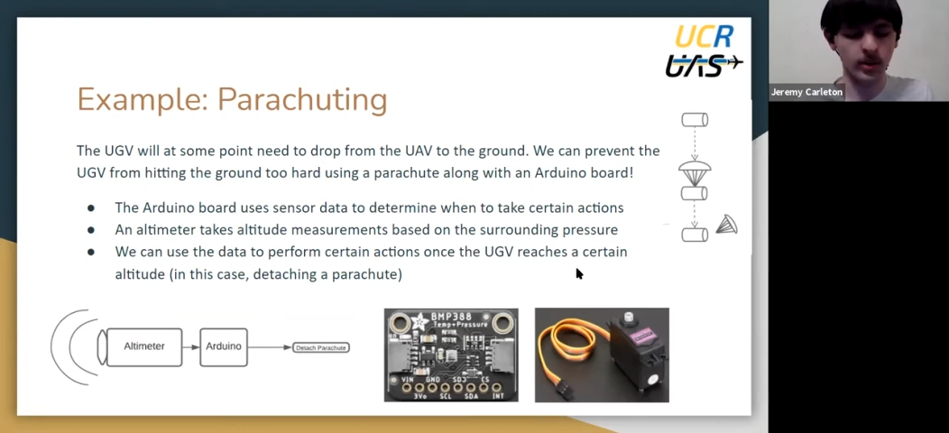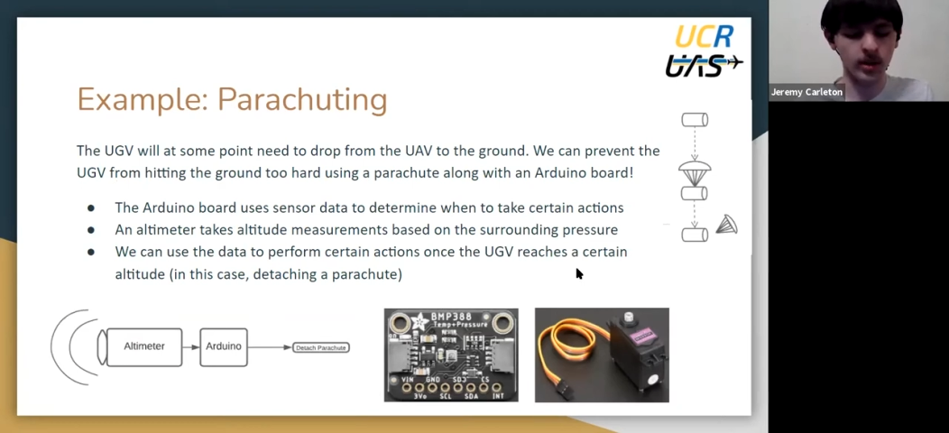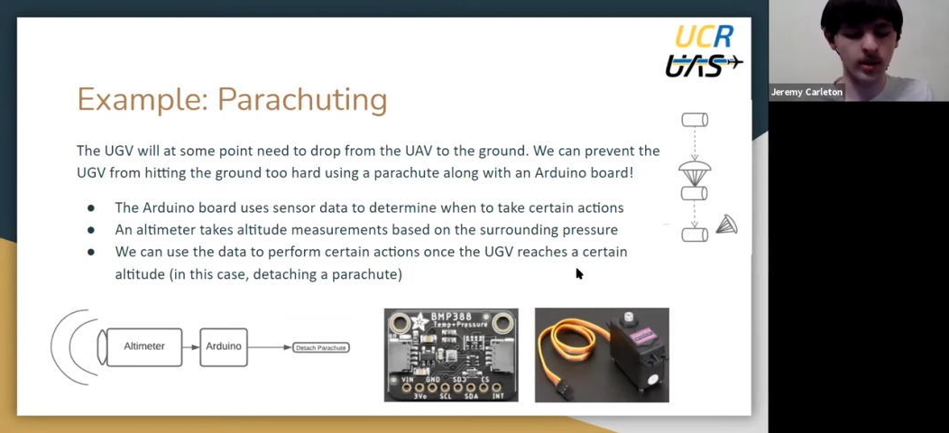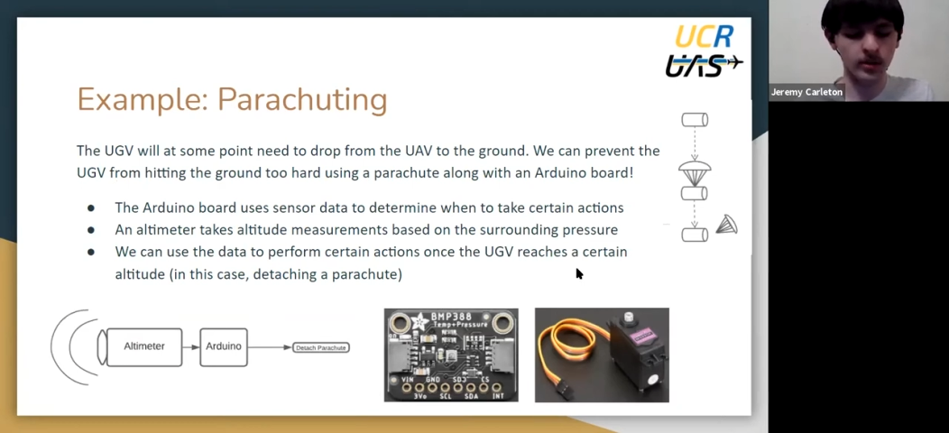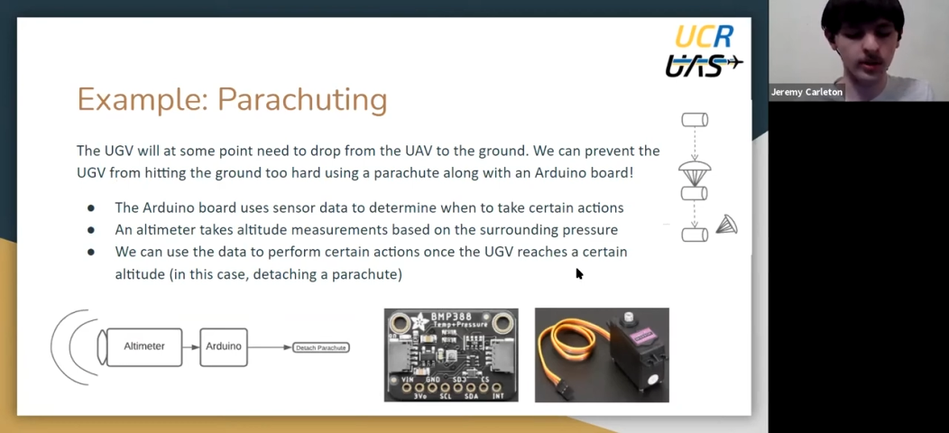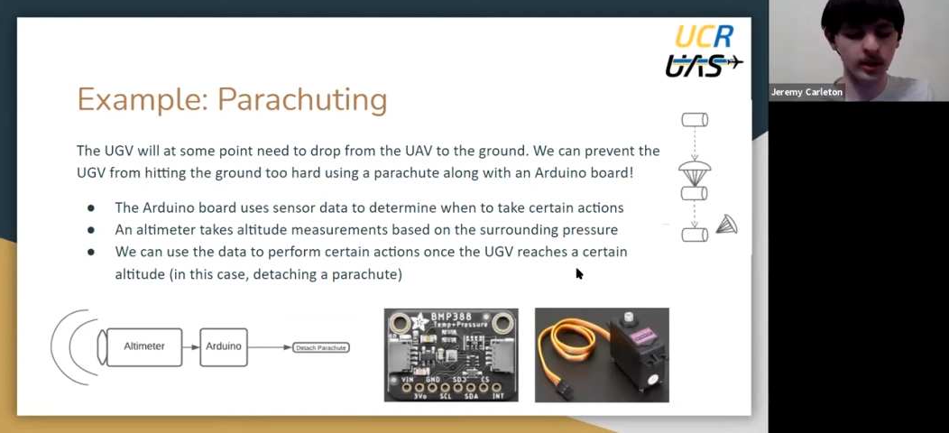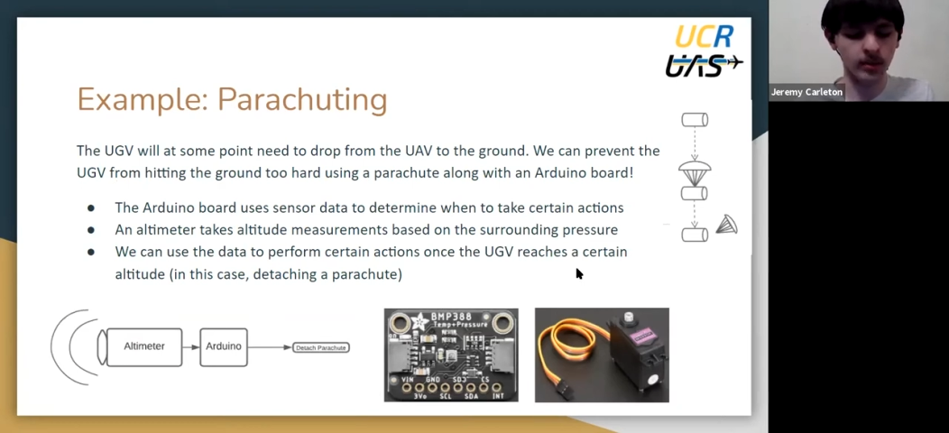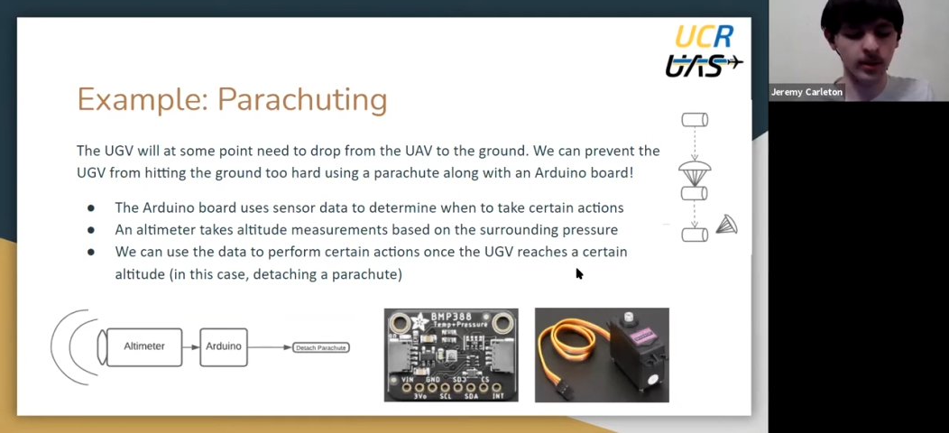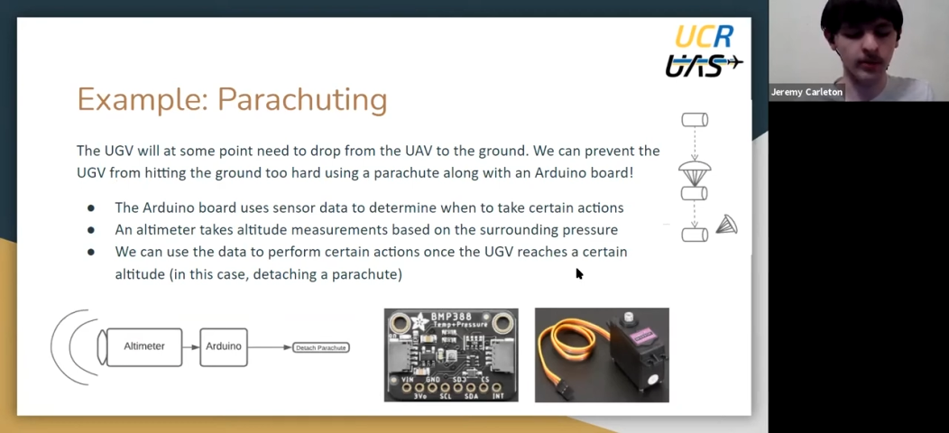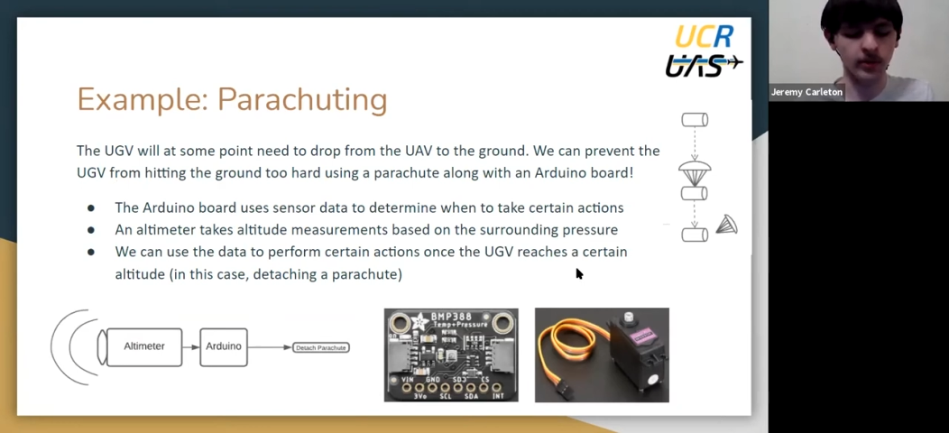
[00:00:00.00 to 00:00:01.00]
can be used to
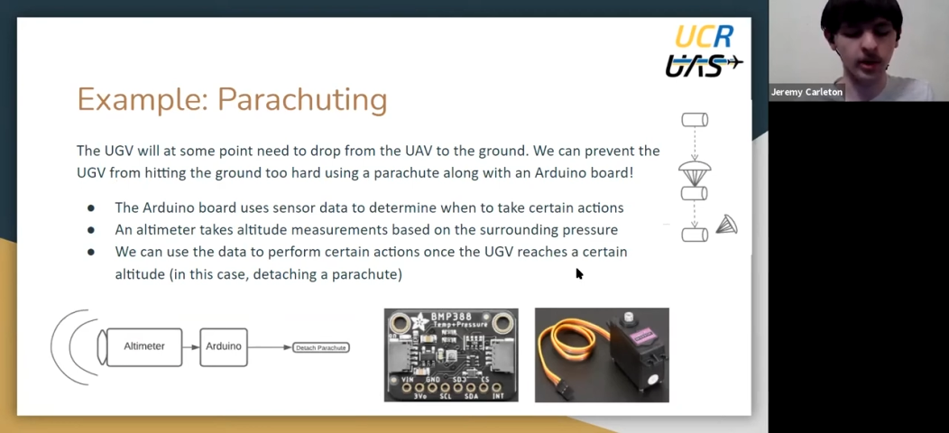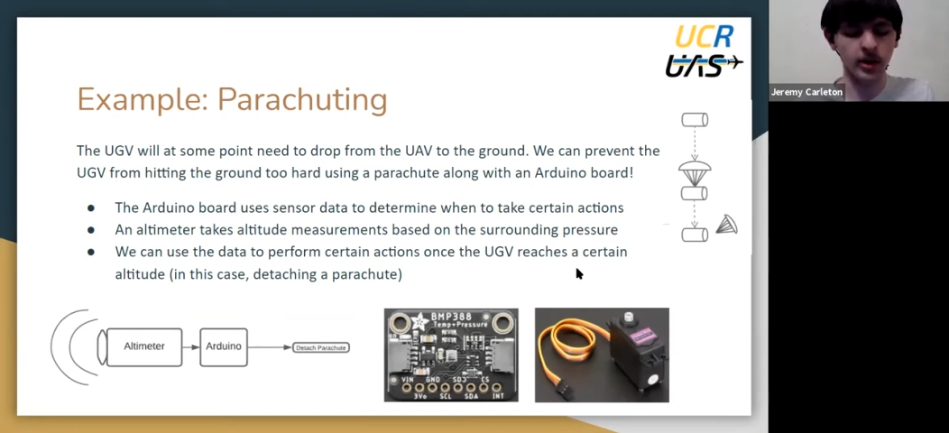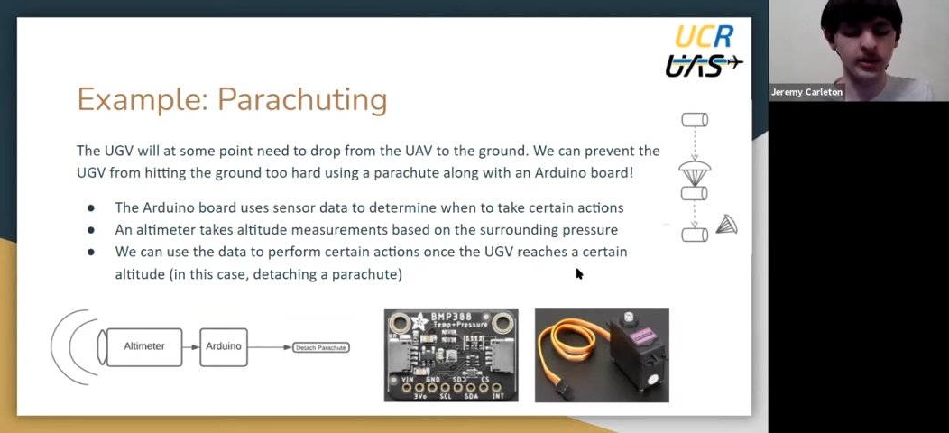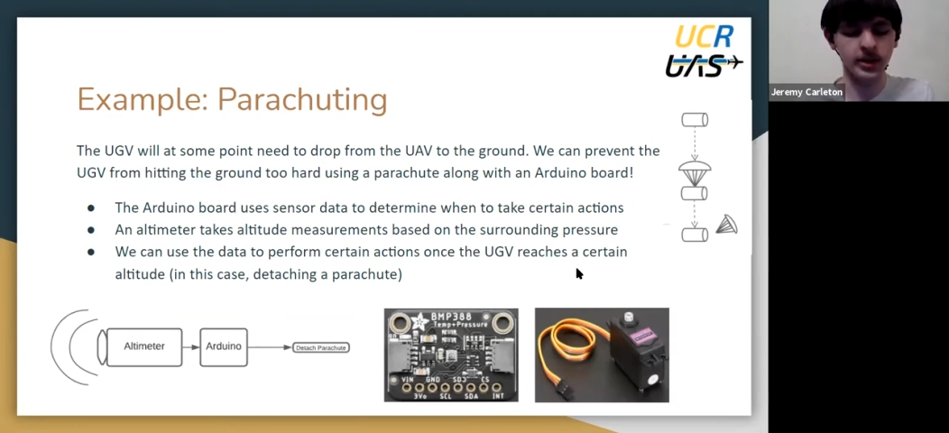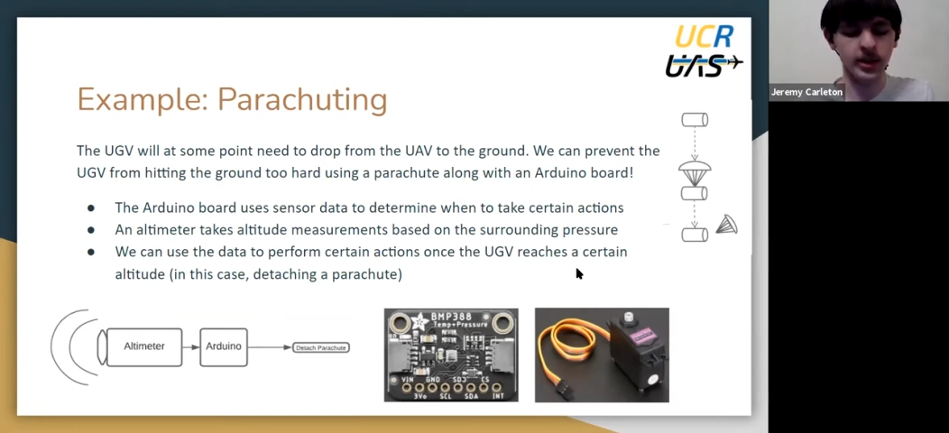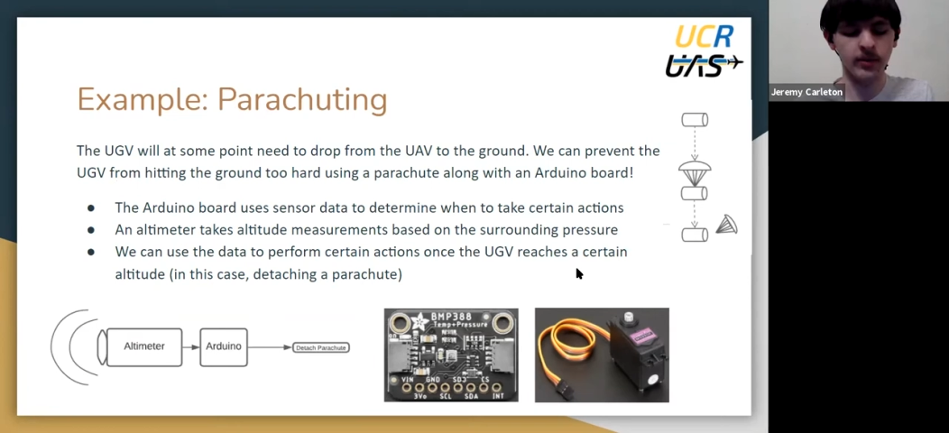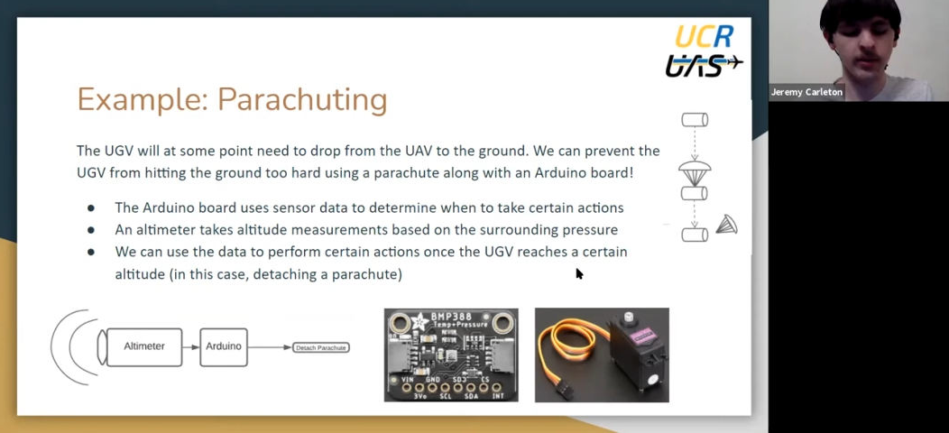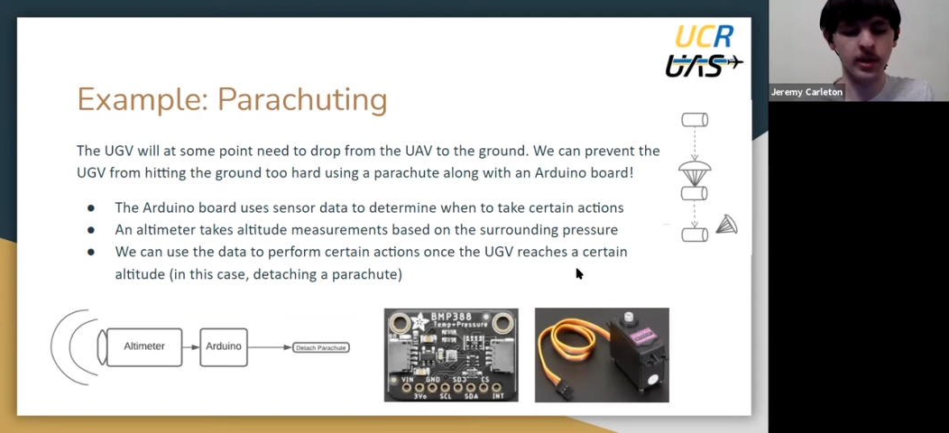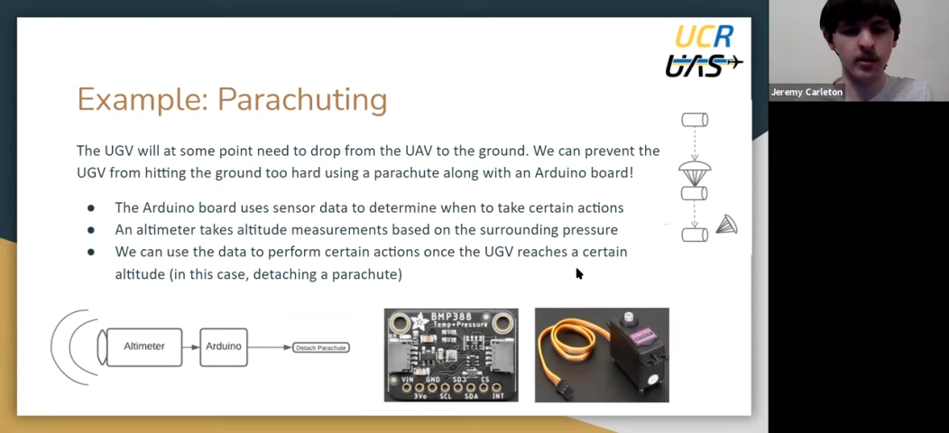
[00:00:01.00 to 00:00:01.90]
limit the velocity of